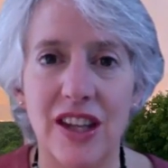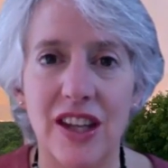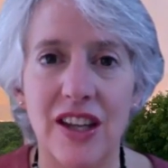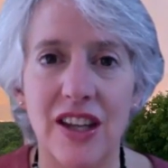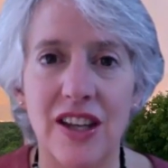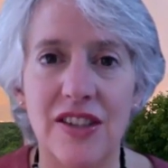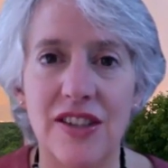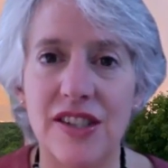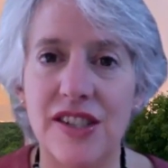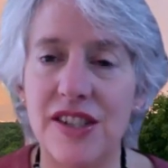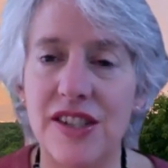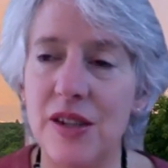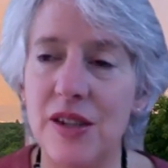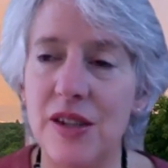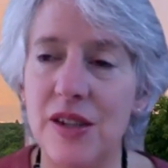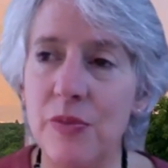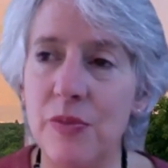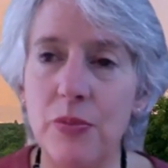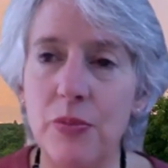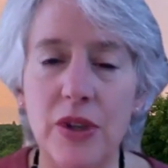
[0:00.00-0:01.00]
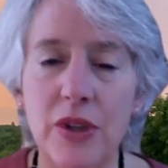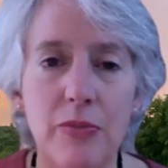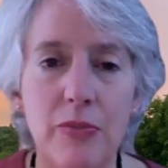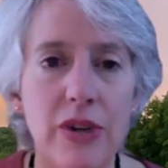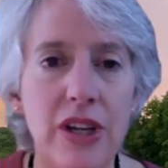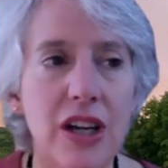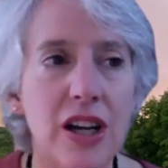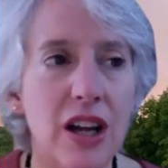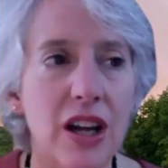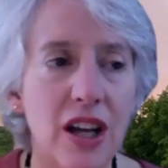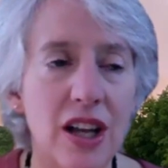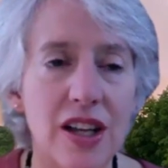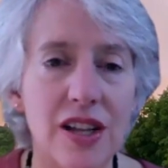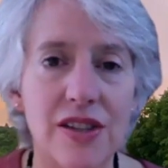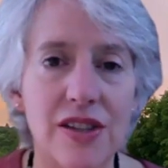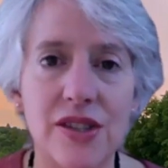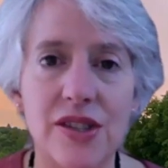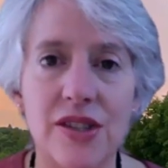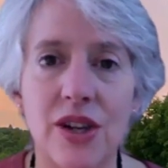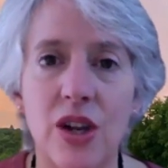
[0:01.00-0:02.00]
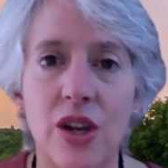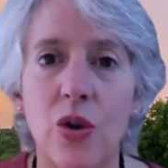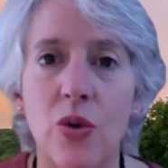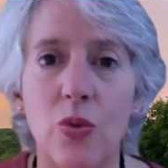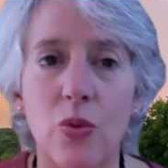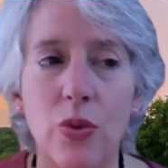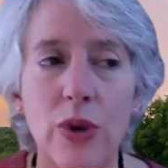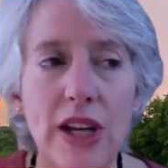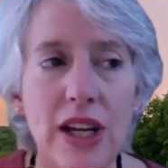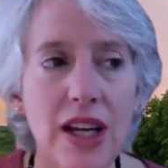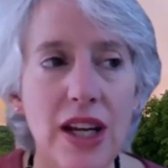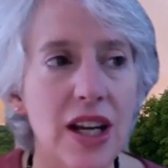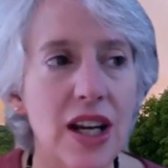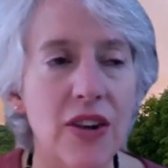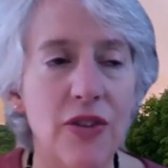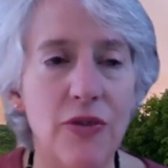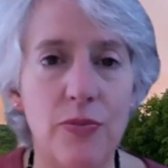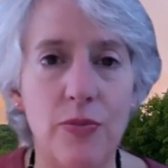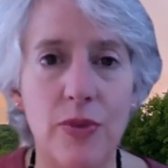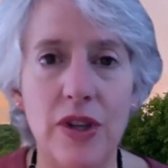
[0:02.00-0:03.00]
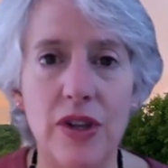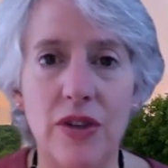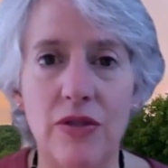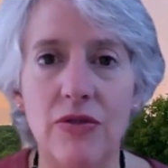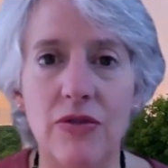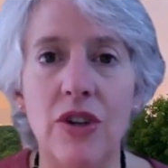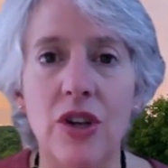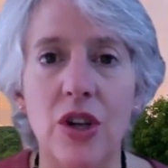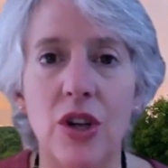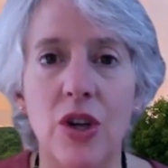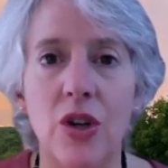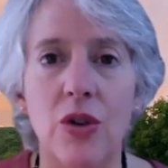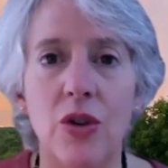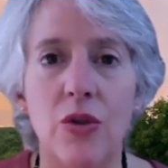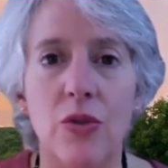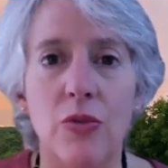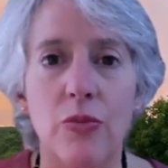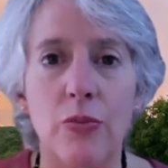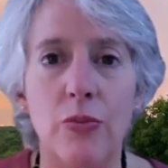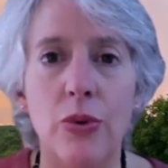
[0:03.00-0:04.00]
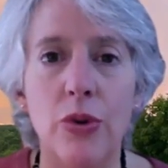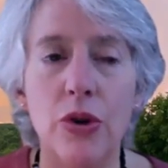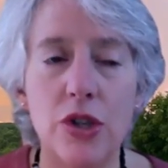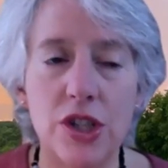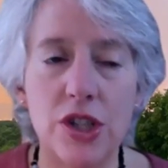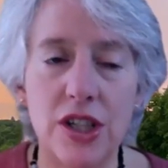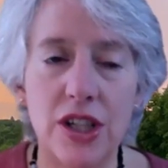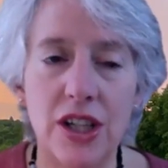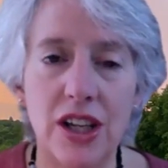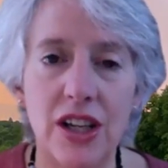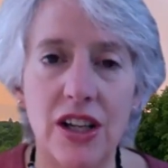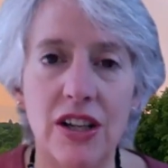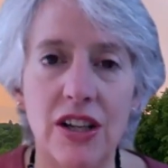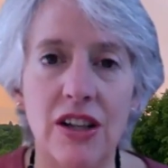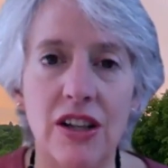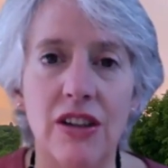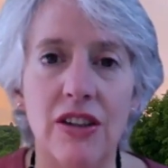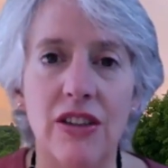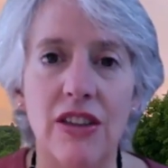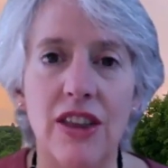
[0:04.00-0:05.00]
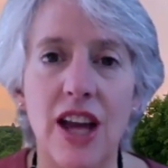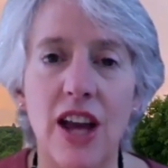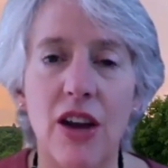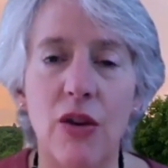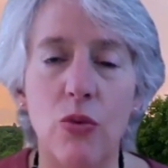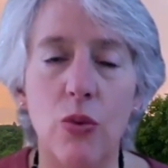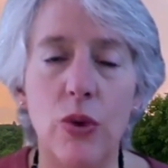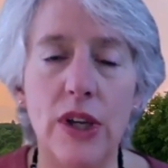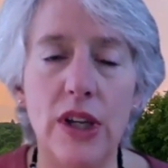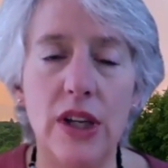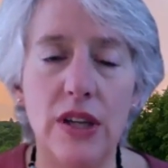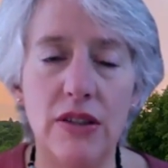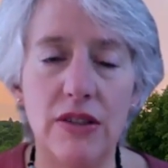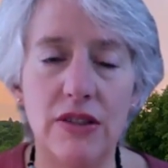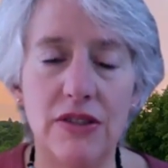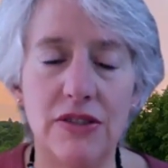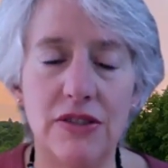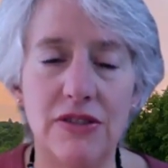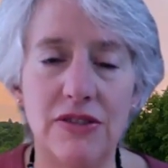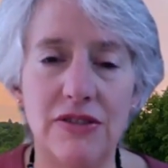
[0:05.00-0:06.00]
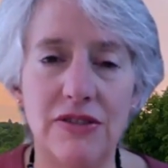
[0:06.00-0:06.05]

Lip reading: it's simply because we have been pushing that wheel,